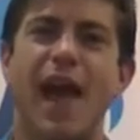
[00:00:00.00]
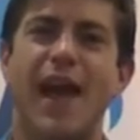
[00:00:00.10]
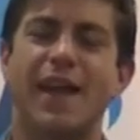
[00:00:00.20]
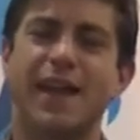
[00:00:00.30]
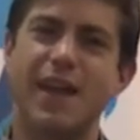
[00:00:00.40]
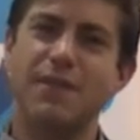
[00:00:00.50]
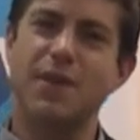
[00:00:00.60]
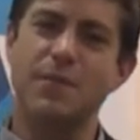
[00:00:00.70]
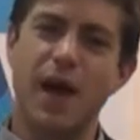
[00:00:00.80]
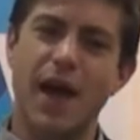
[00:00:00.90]
and it gave
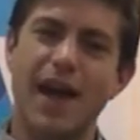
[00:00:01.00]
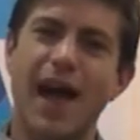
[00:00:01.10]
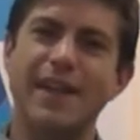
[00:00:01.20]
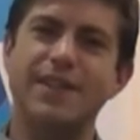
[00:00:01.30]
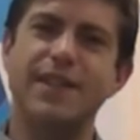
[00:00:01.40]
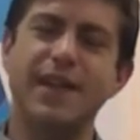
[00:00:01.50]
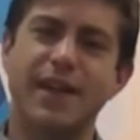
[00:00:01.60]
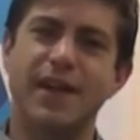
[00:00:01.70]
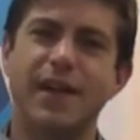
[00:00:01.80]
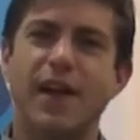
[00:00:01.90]
them an
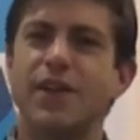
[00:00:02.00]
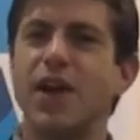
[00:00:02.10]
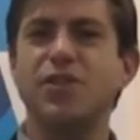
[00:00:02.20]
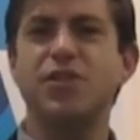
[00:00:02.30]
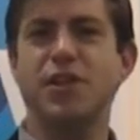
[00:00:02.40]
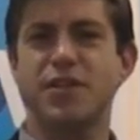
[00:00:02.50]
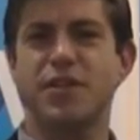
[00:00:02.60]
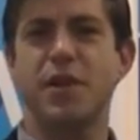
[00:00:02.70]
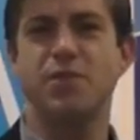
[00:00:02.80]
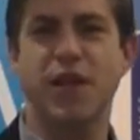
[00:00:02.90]
idea, not just
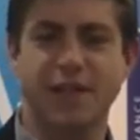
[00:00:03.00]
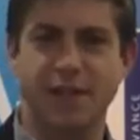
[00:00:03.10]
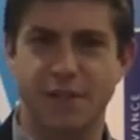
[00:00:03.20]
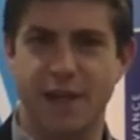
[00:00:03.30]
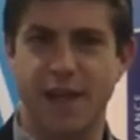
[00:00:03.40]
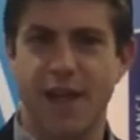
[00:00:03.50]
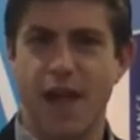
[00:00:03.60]
subjectively,